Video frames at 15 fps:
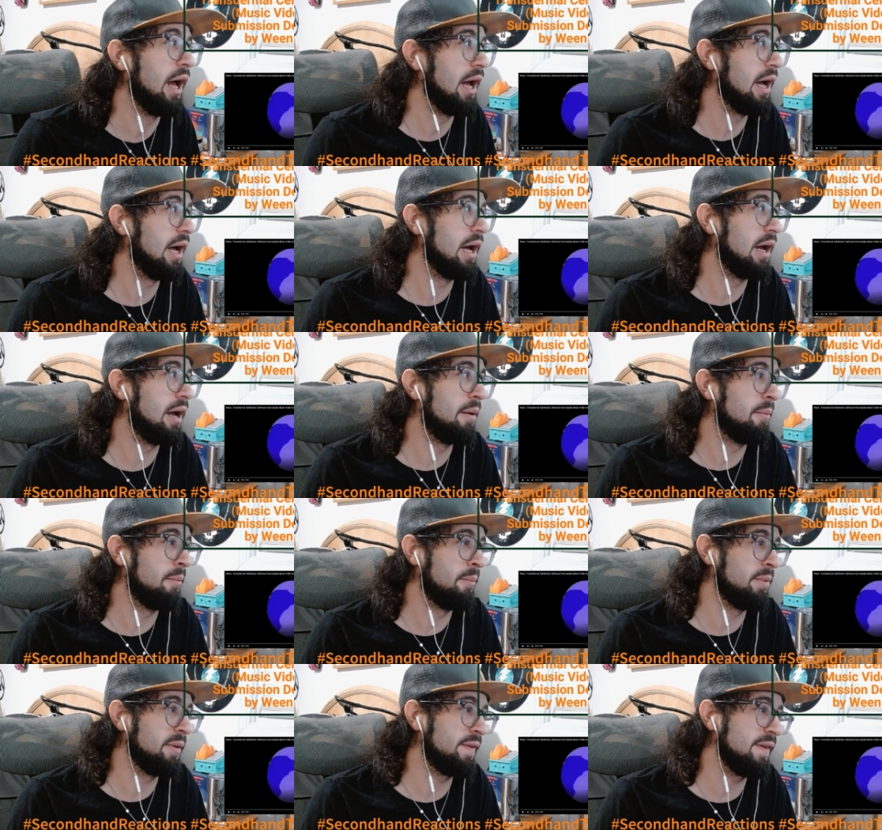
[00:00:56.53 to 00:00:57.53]

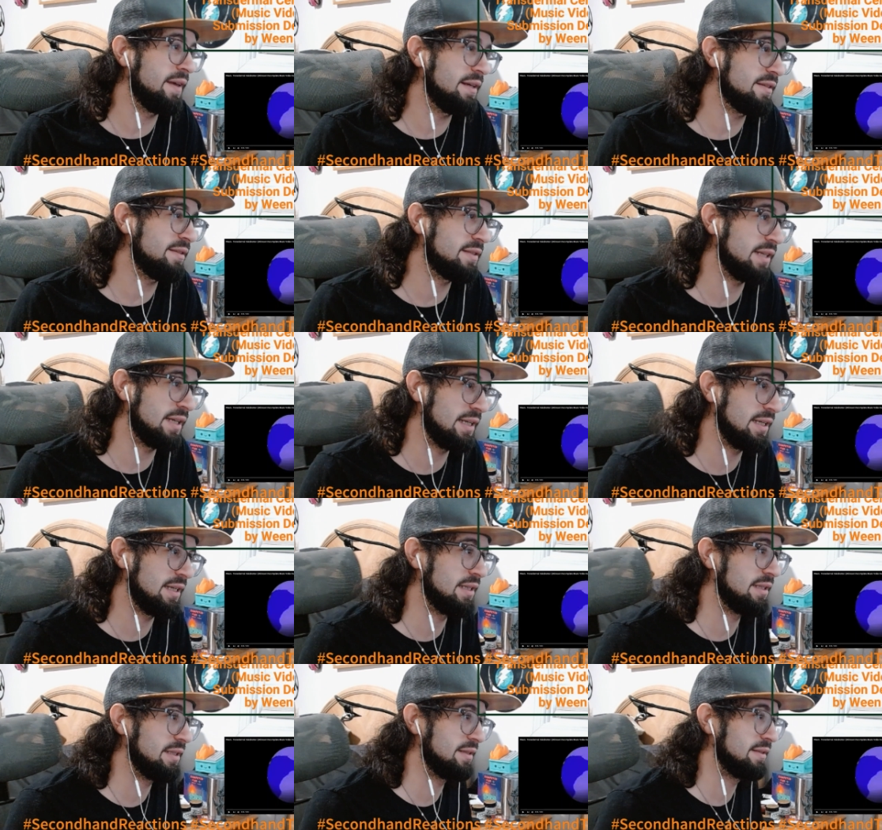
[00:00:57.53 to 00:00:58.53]
Um, but this
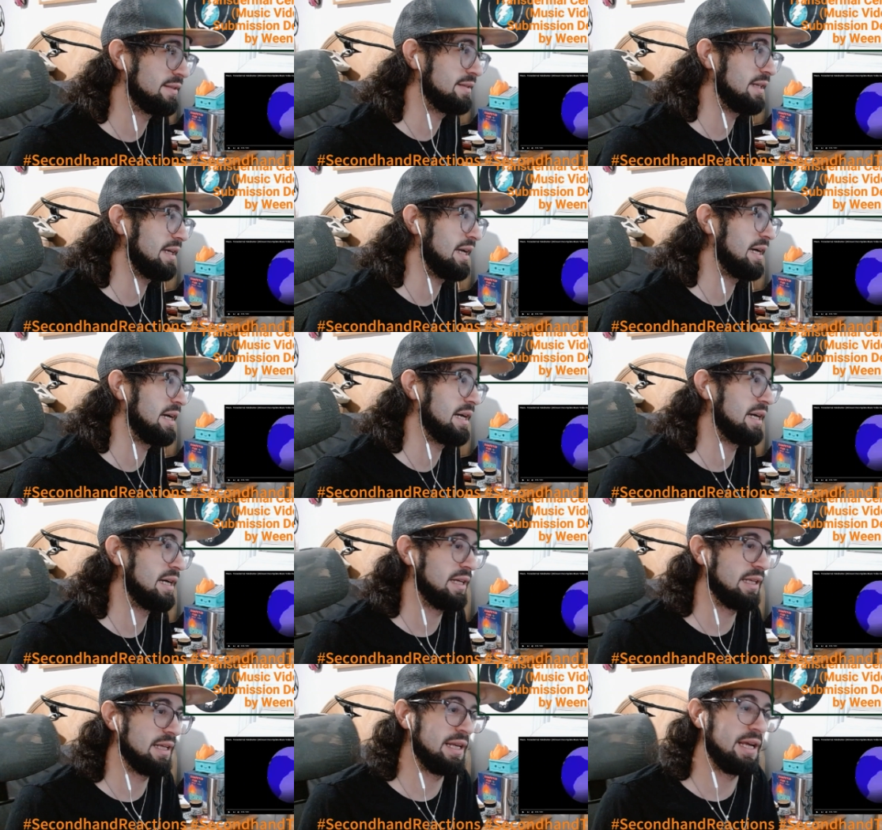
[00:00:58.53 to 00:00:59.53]
is
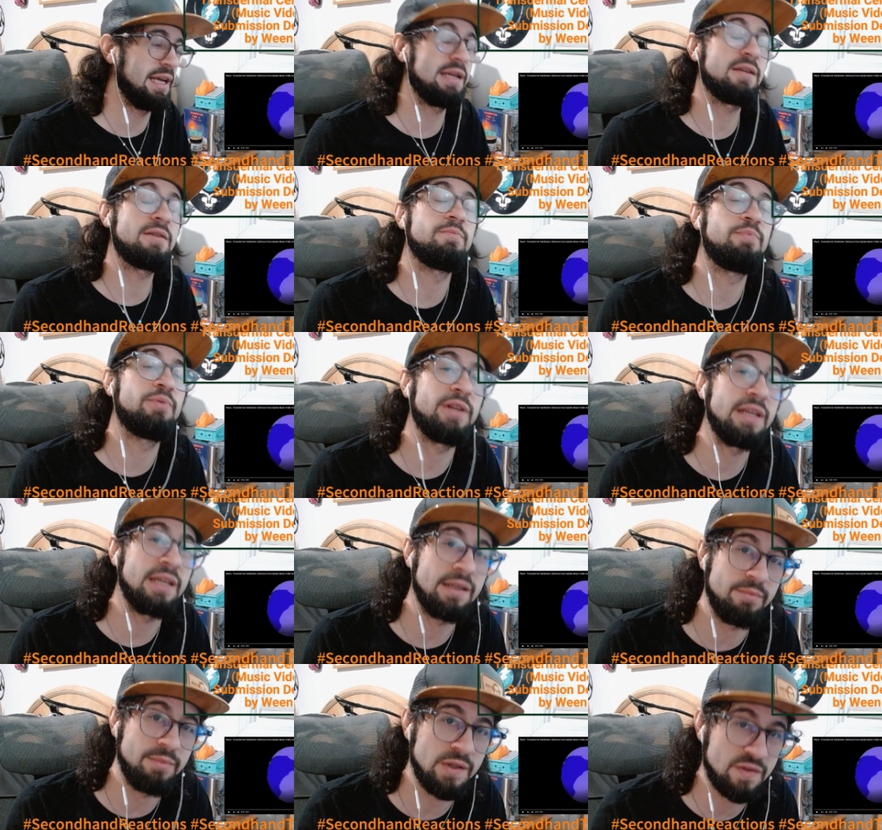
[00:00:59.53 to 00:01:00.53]
uh, an
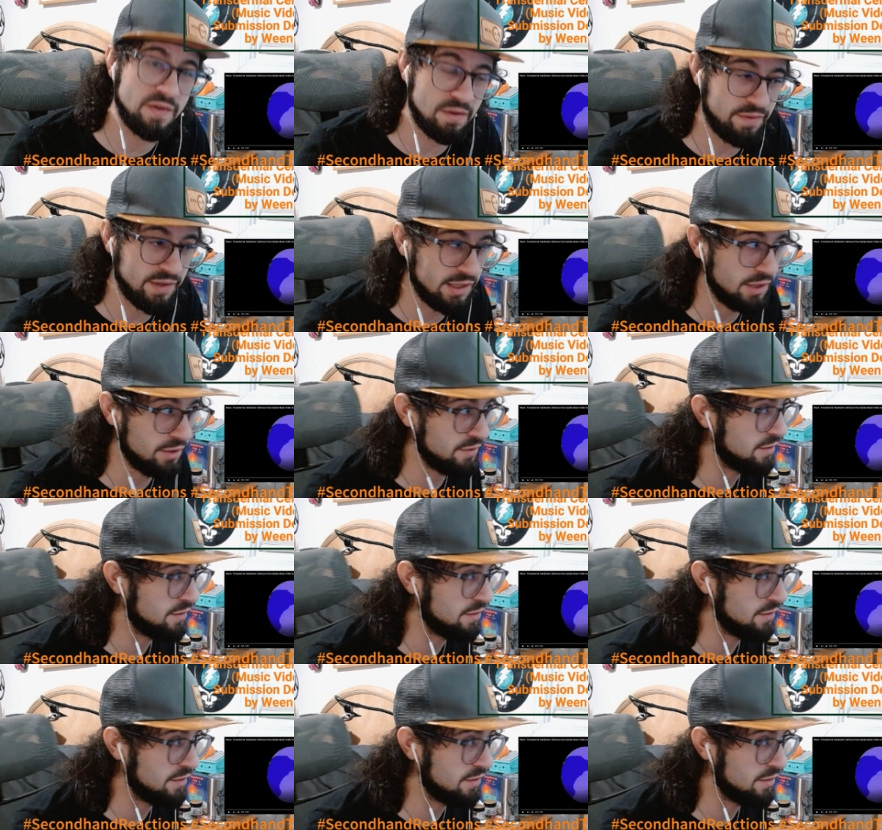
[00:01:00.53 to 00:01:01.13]
incomplete music video